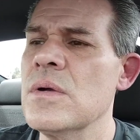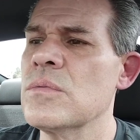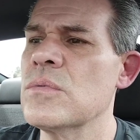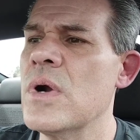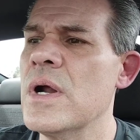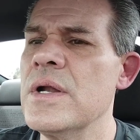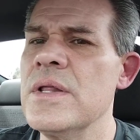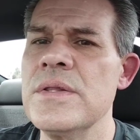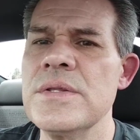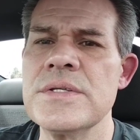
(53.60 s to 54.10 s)

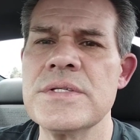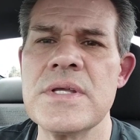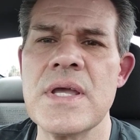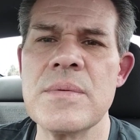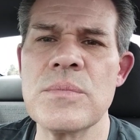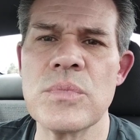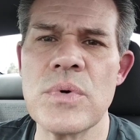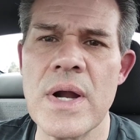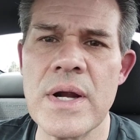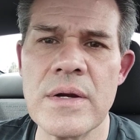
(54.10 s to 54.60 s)
running the
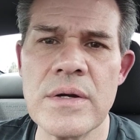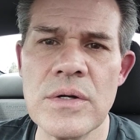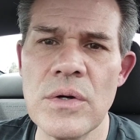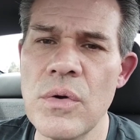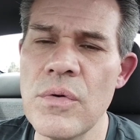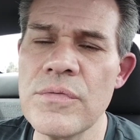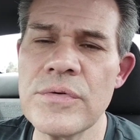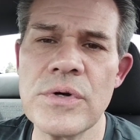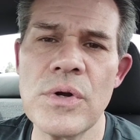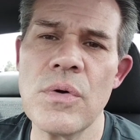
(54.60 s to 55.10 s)
same record
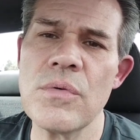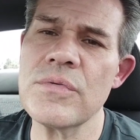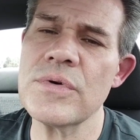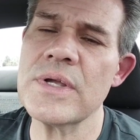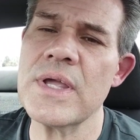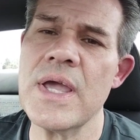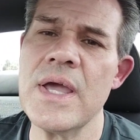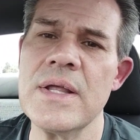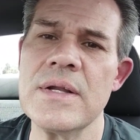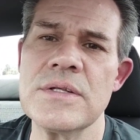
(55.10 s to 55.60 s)
over and over
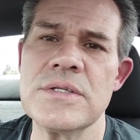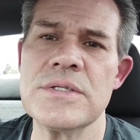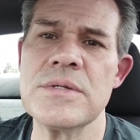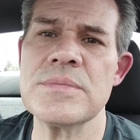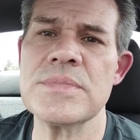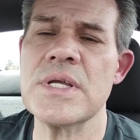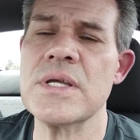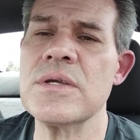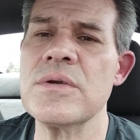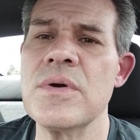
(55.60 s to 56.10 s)
again, it
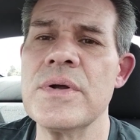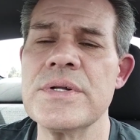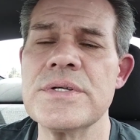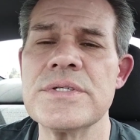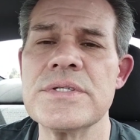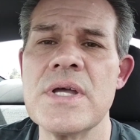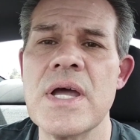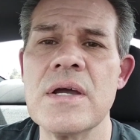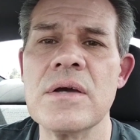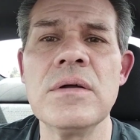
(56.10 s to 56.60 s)
seems like you're on
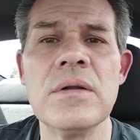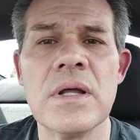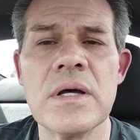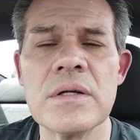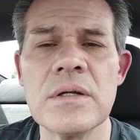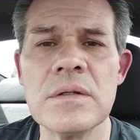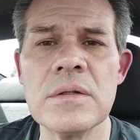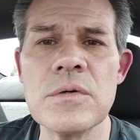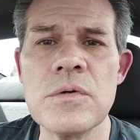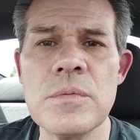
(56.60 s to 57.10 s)
a cycle,
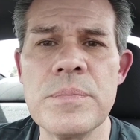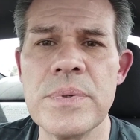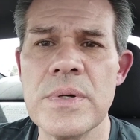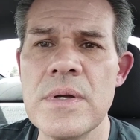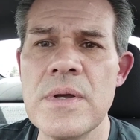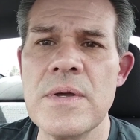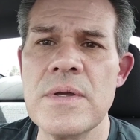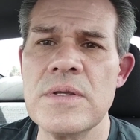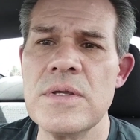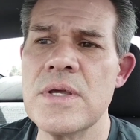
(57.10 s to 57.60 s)
on a loop.
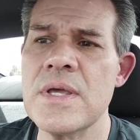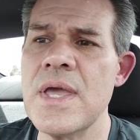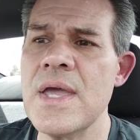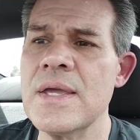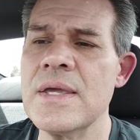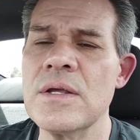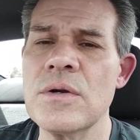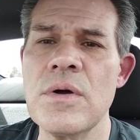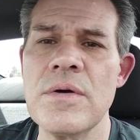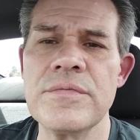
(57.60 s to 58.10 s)
You
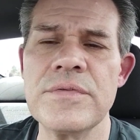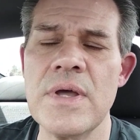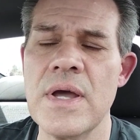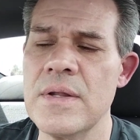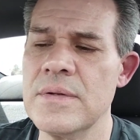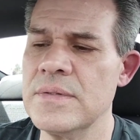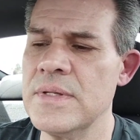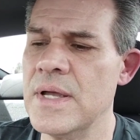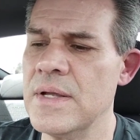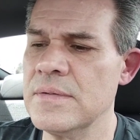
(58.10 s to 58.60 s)
can't get off
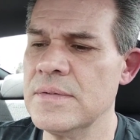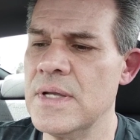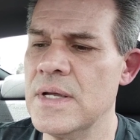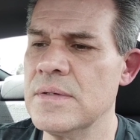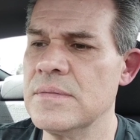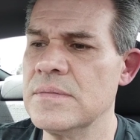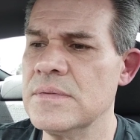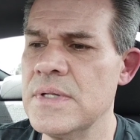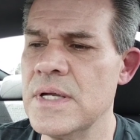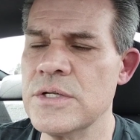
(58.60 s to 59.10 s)

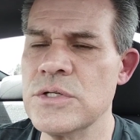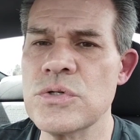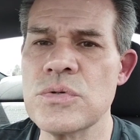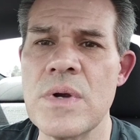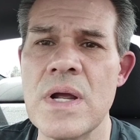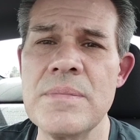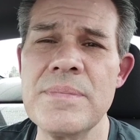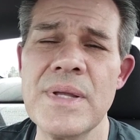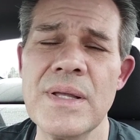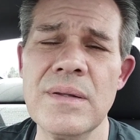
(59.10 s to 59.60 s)
that
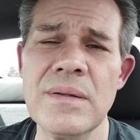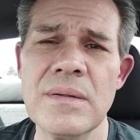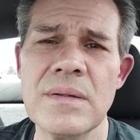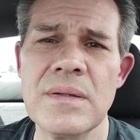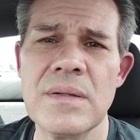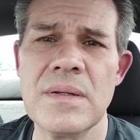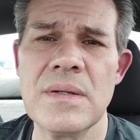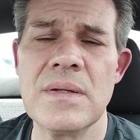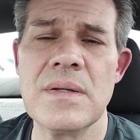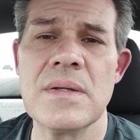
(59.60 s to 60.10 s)
treadmill.
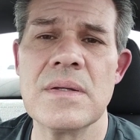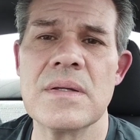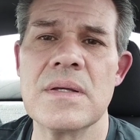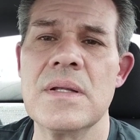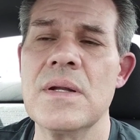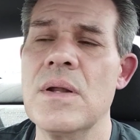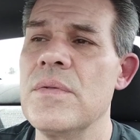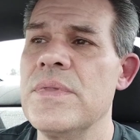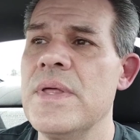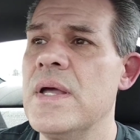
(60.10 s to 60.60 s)

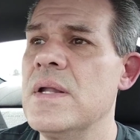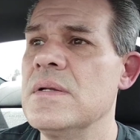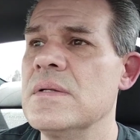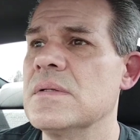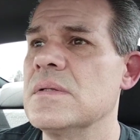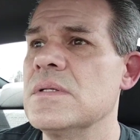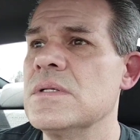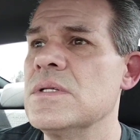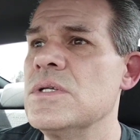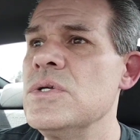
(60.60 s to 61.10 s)

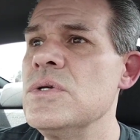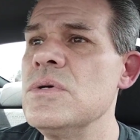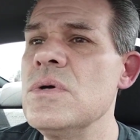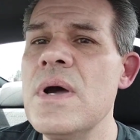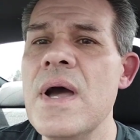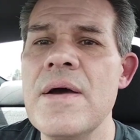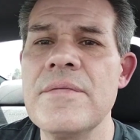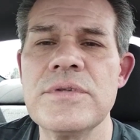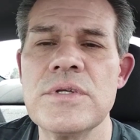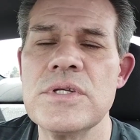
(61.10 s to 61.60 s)
Then you
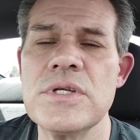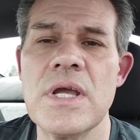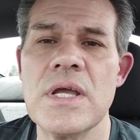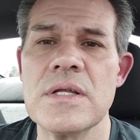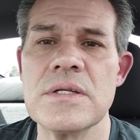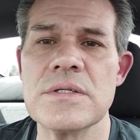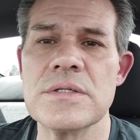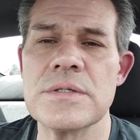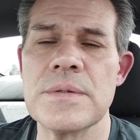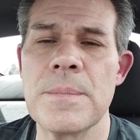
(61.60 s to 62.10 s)
have to
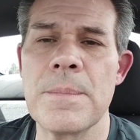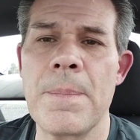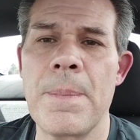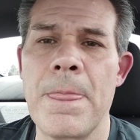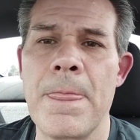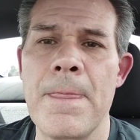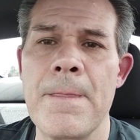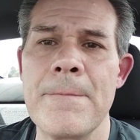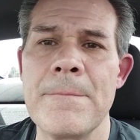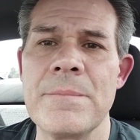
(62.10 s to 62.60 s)
change.
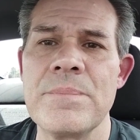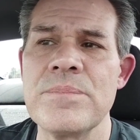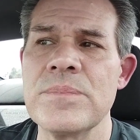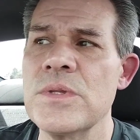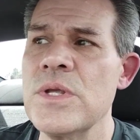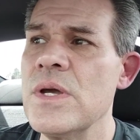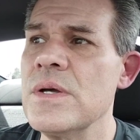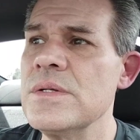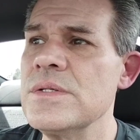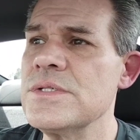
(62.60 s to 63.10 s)

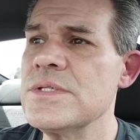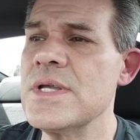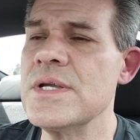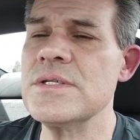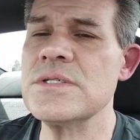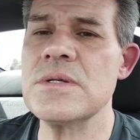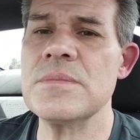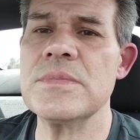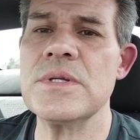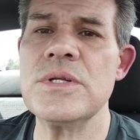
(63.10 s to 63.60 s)
You
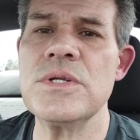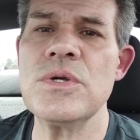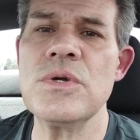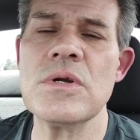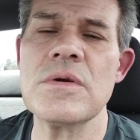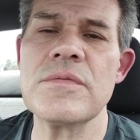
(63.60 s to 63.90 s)
understand something? The